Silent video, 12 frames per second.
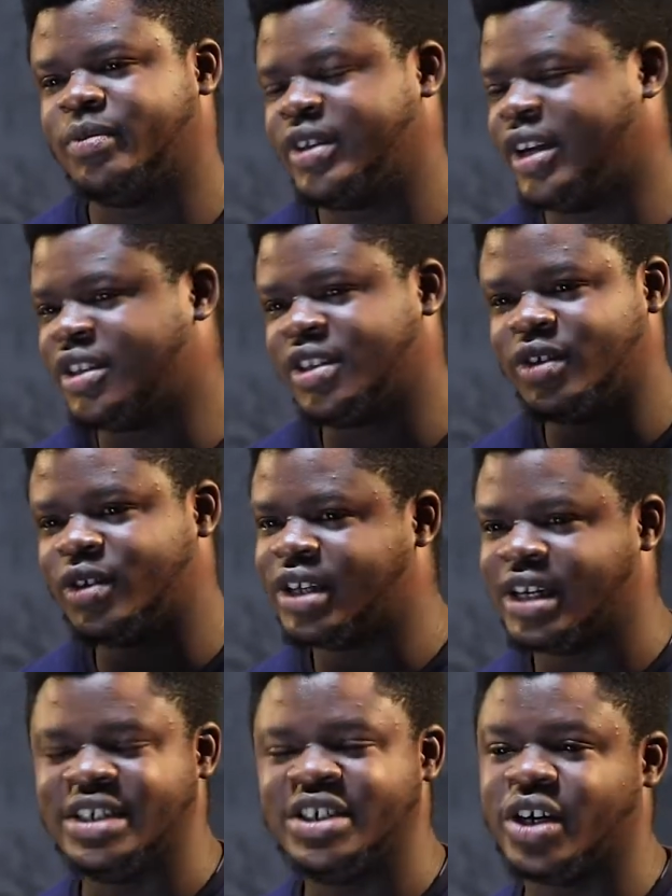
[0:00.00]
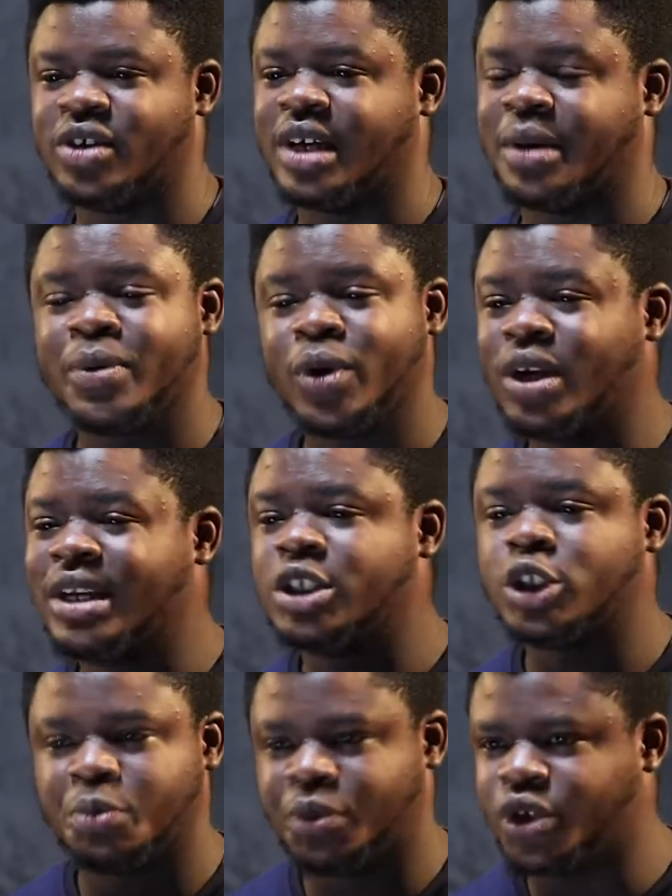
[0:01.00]
angels are purely
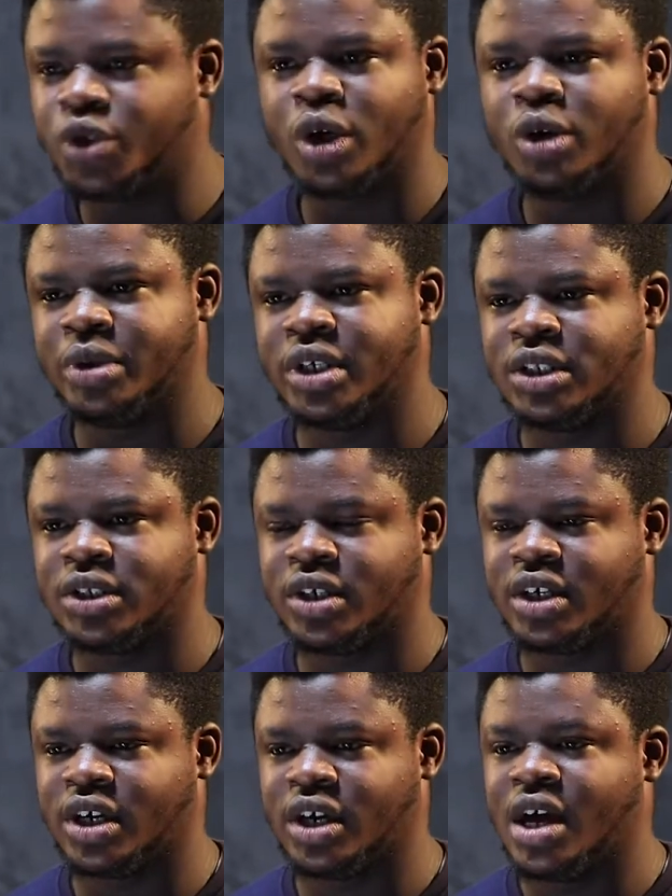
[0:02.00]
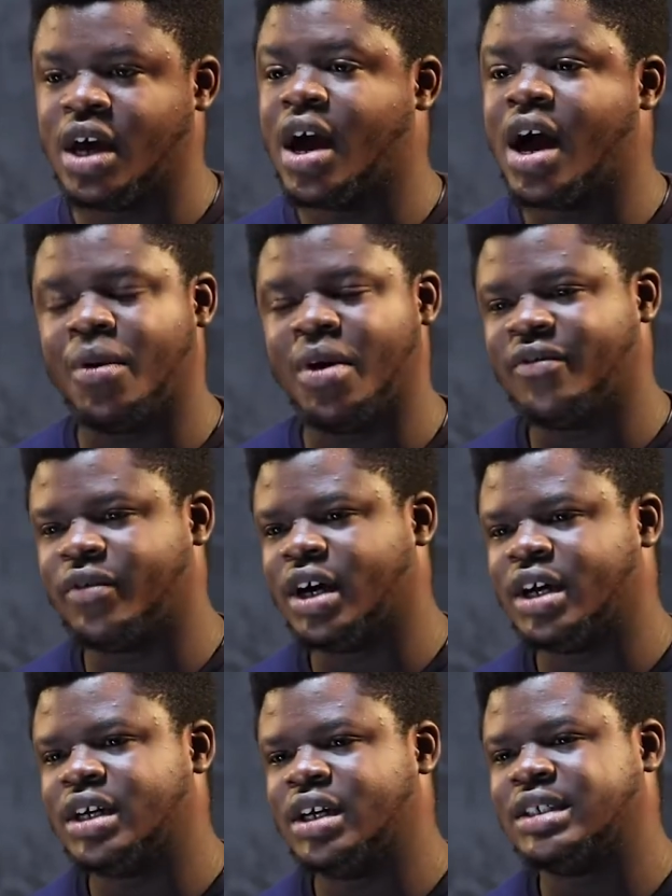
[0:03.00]
spiritual beings, okay?
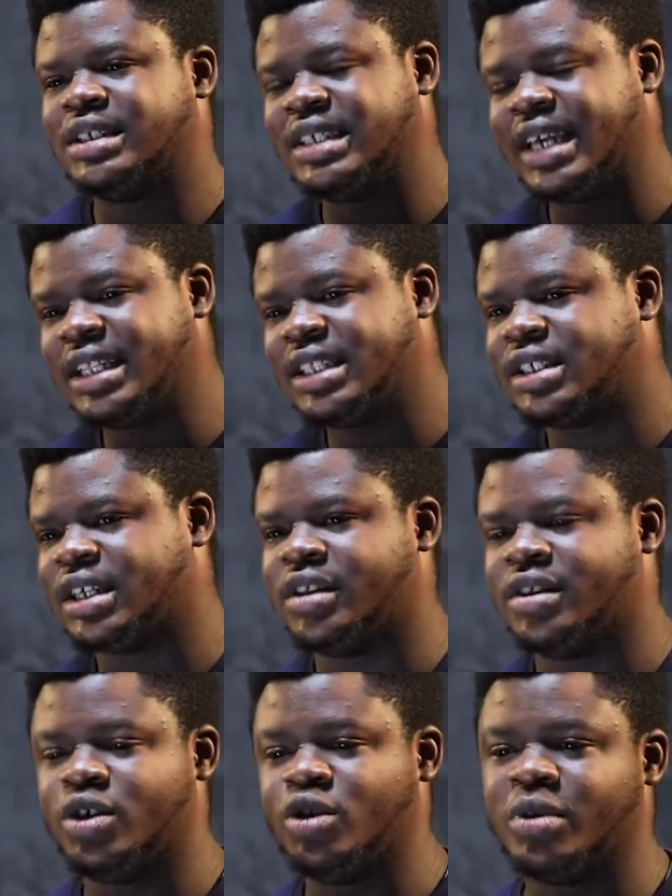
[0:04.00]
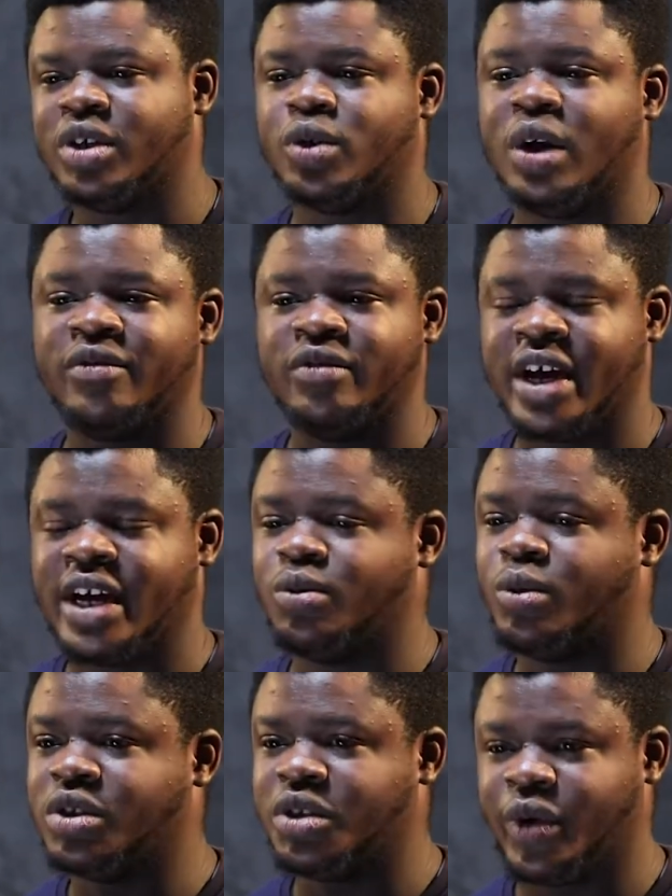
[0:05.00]
However, saints are the humans who have died,
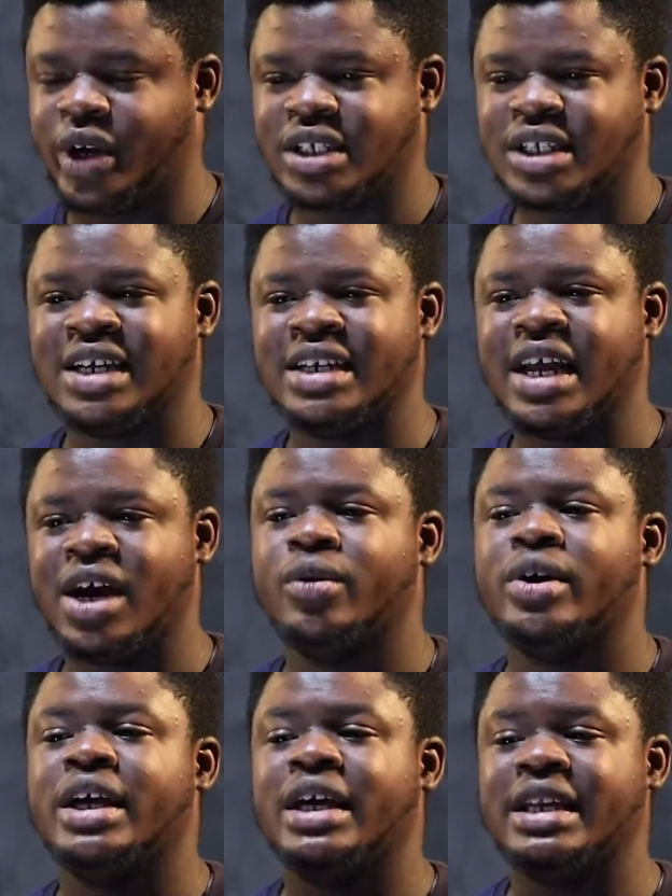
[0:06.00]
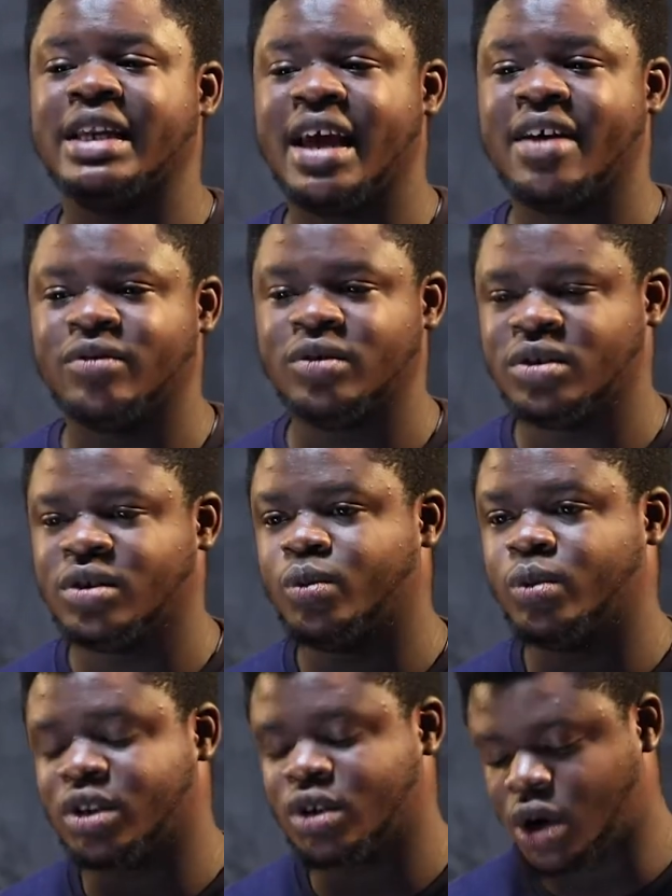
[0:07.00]
won the race, and now in heaven
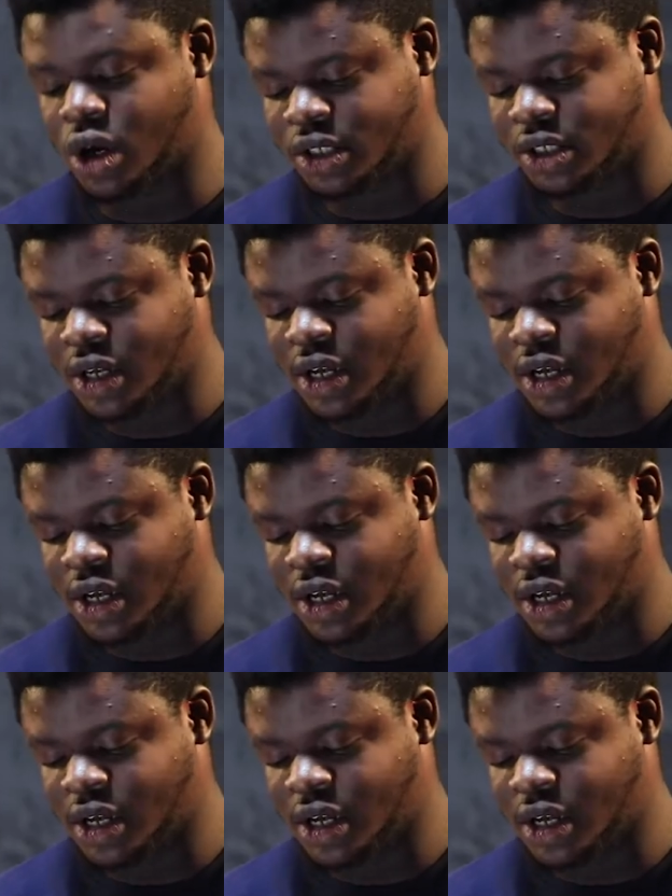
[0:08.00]
with God.